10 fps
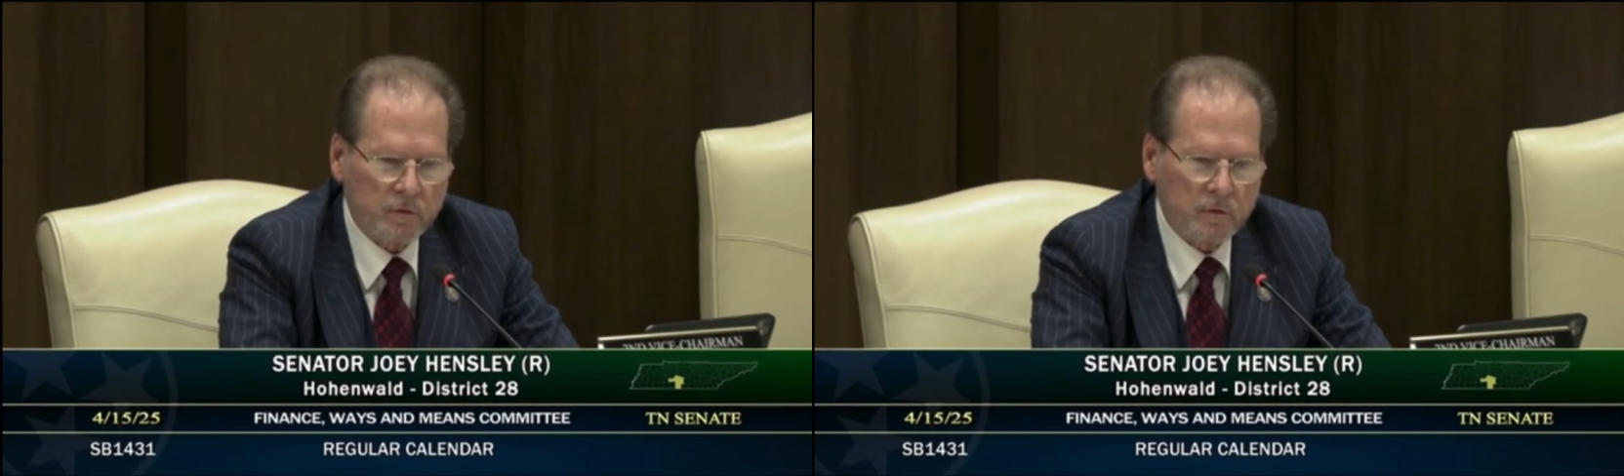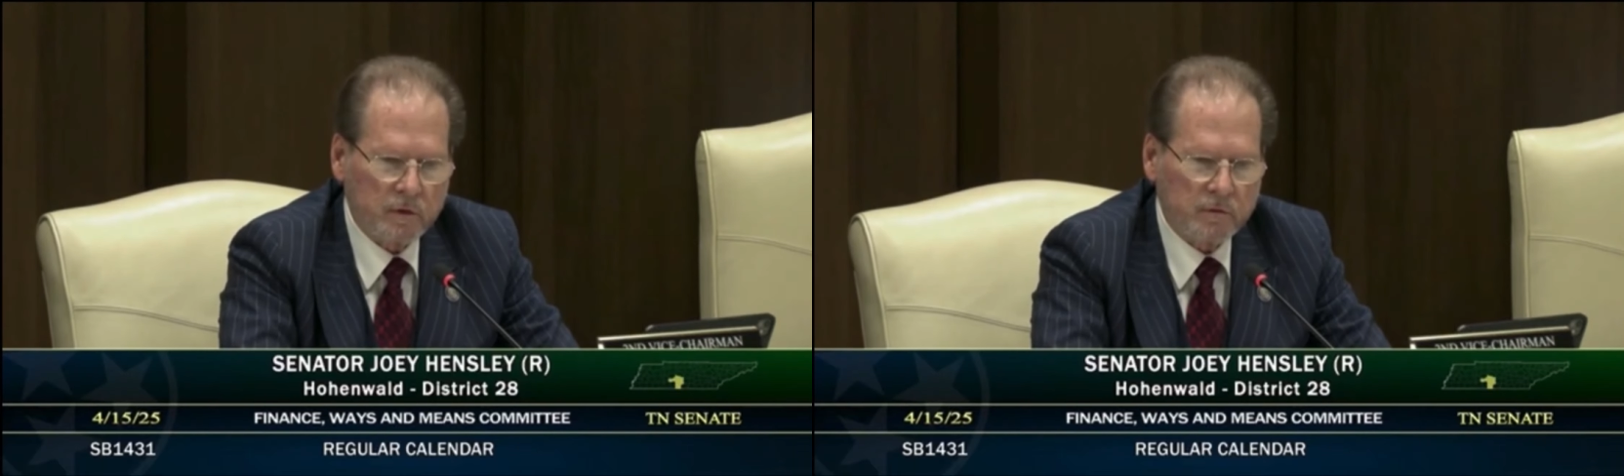
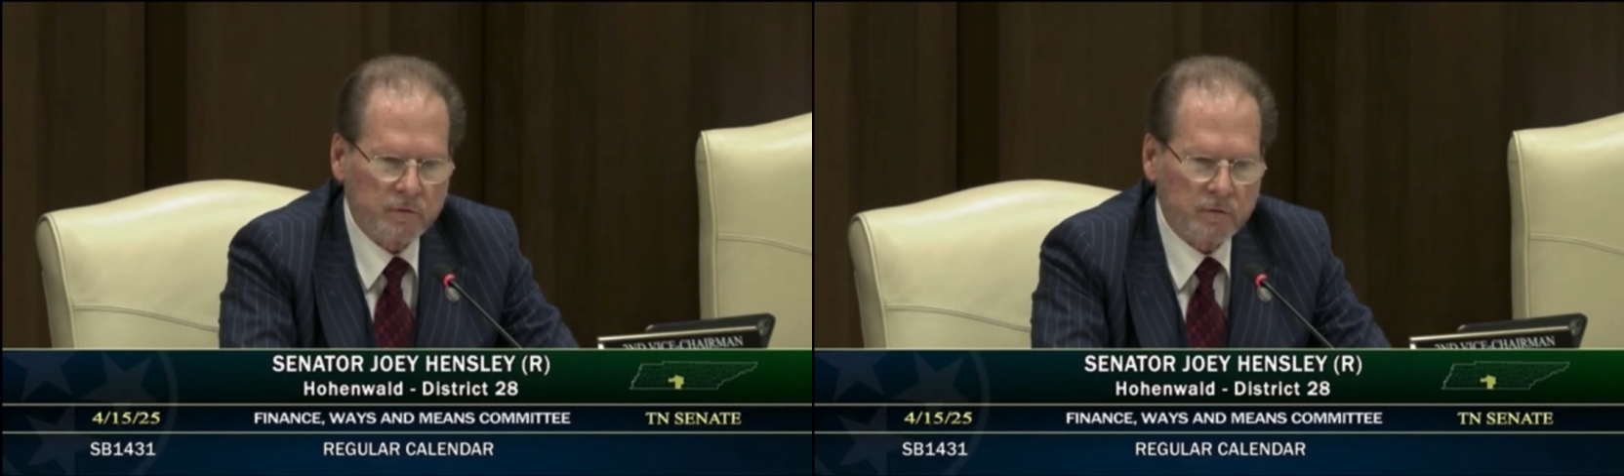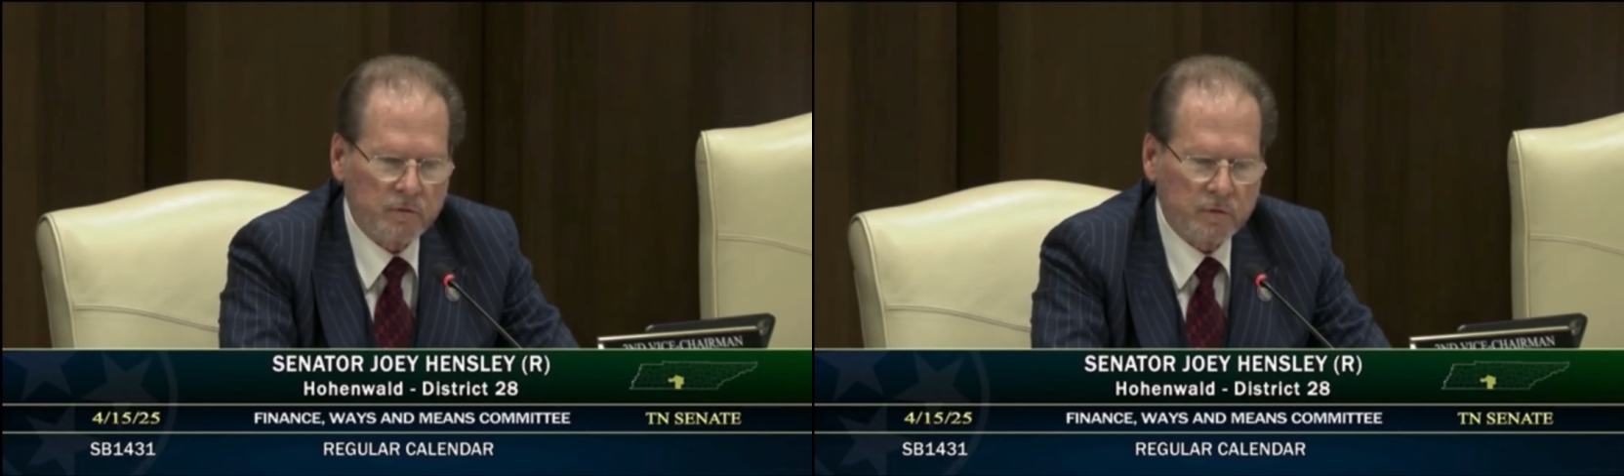or this
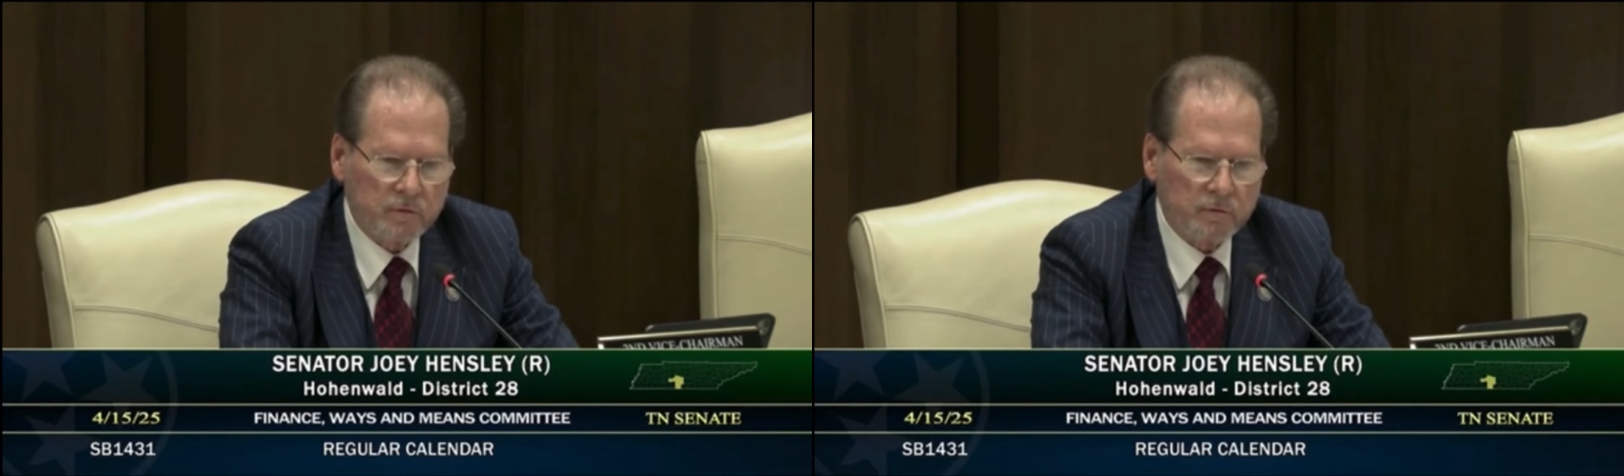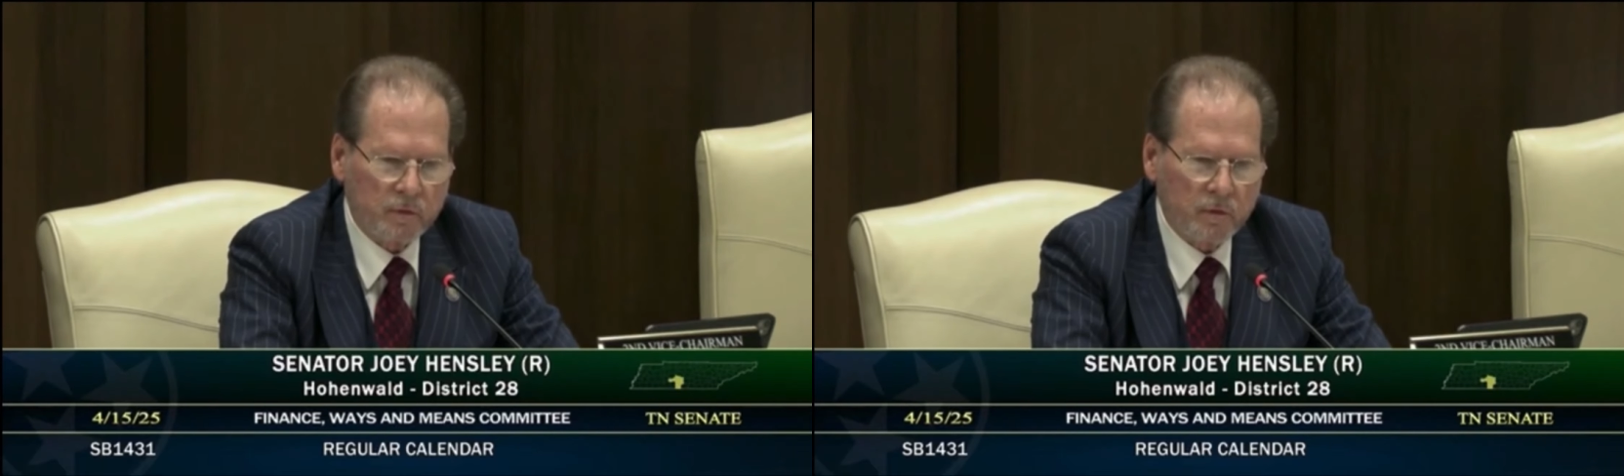is
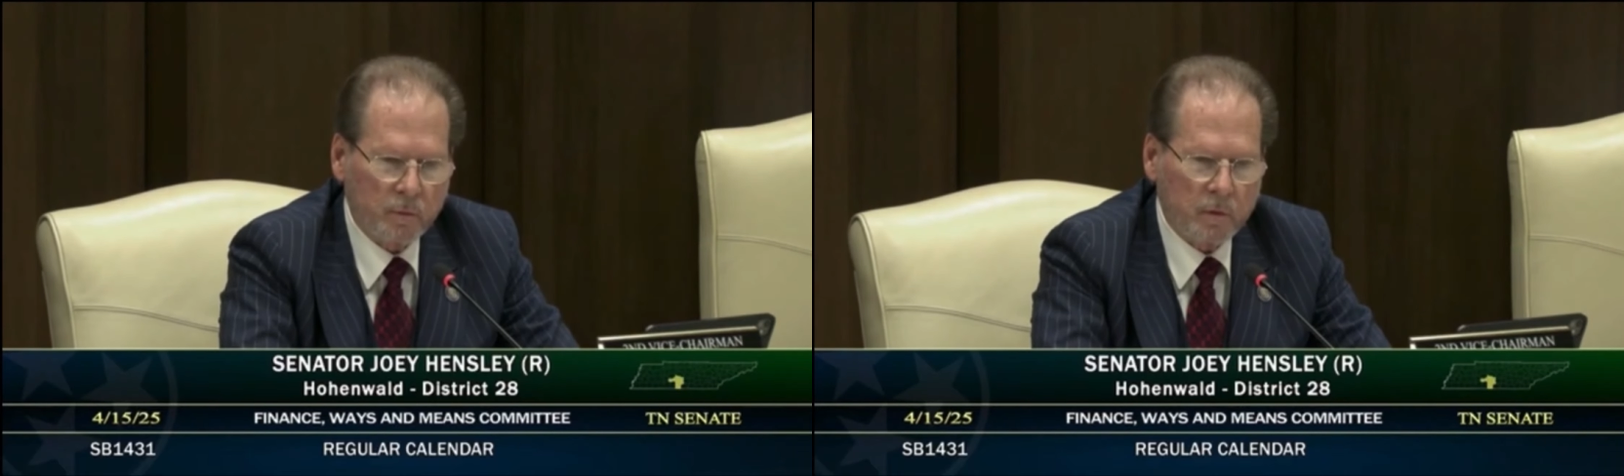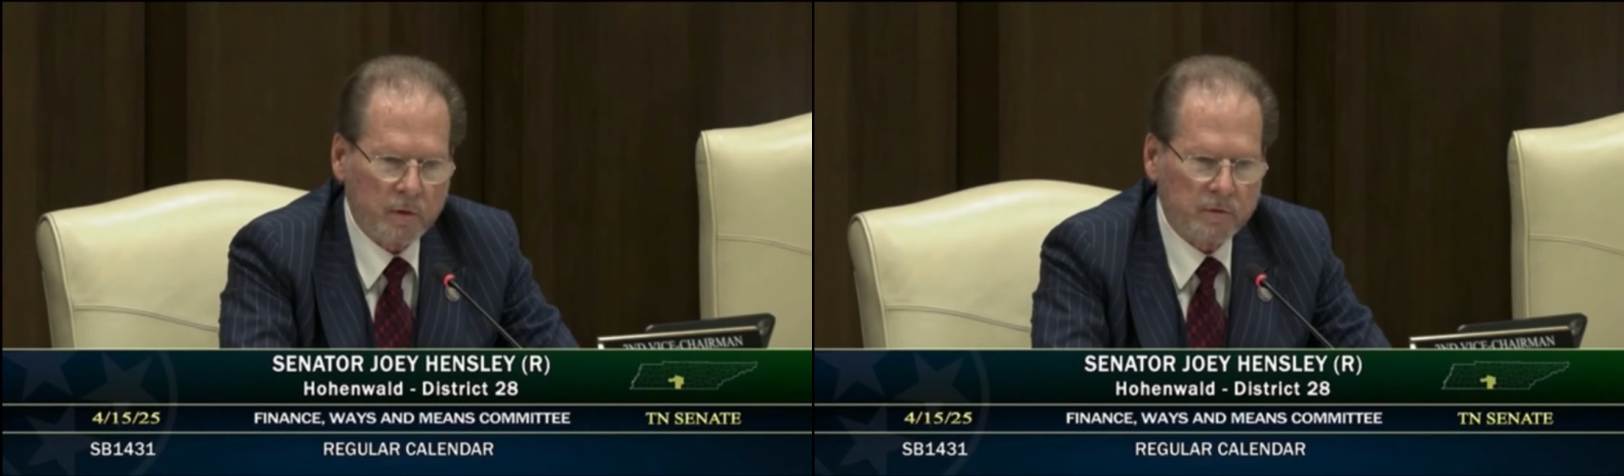just for the
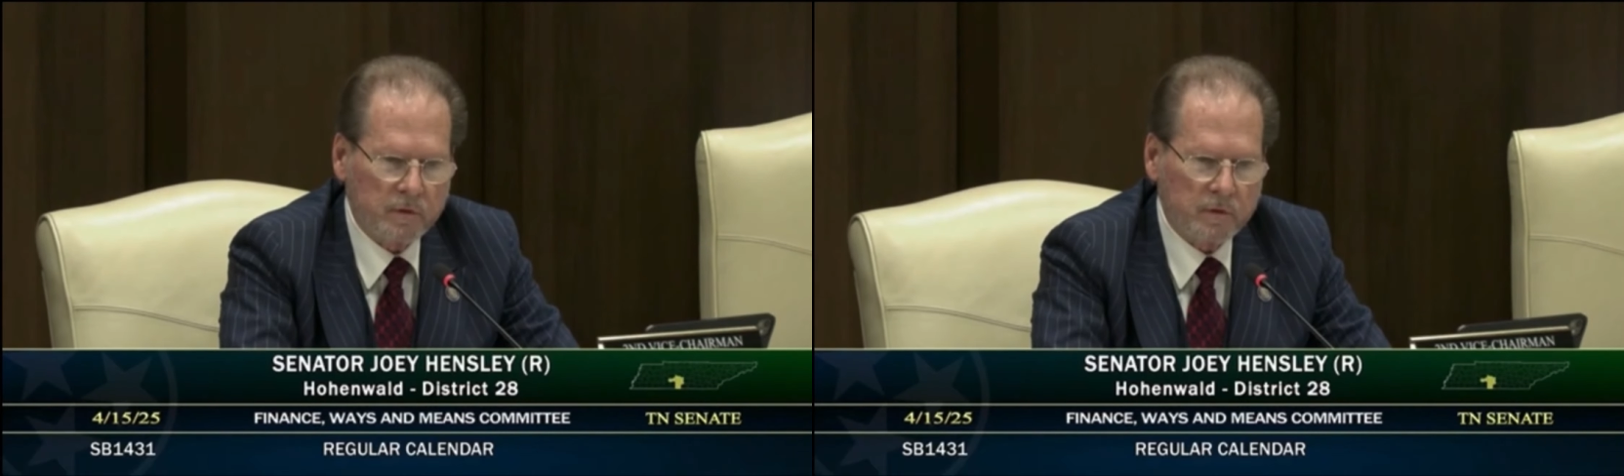ones